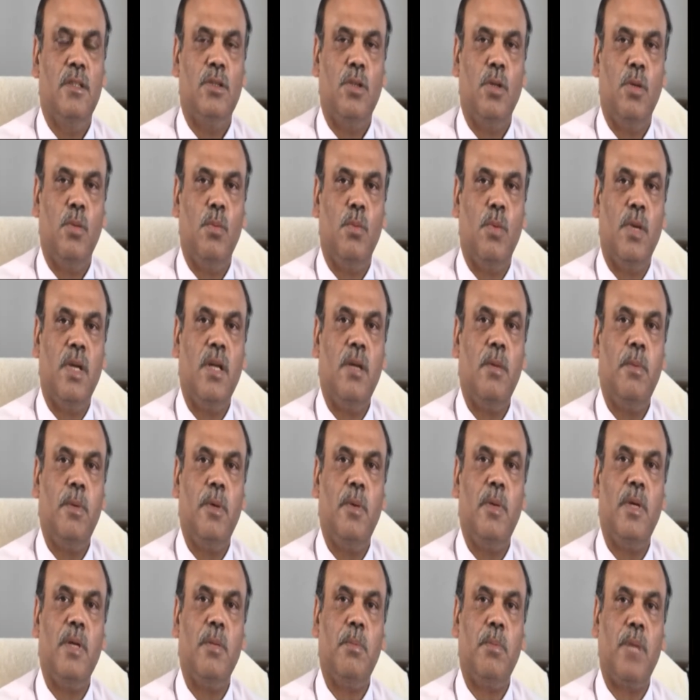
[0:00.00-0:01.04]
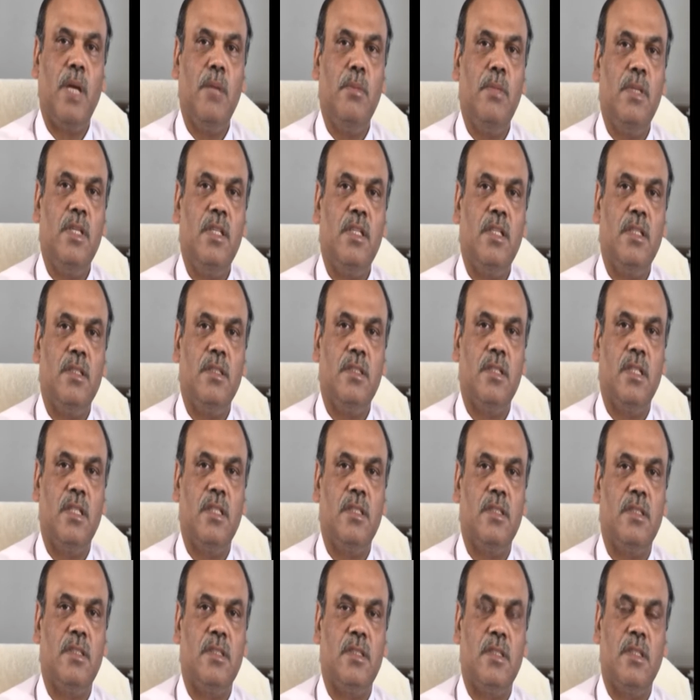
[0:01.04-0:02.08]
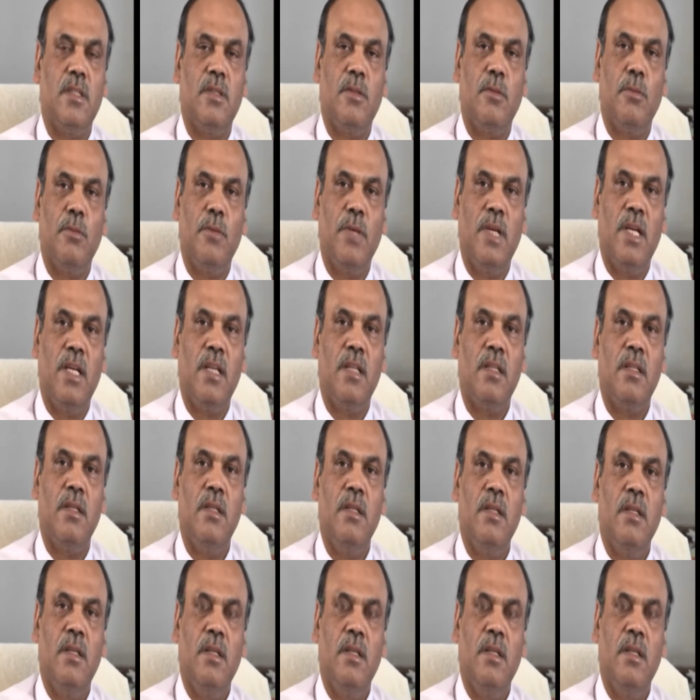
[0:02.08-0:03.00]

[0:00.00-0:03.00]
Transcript: So one of our primary concerns were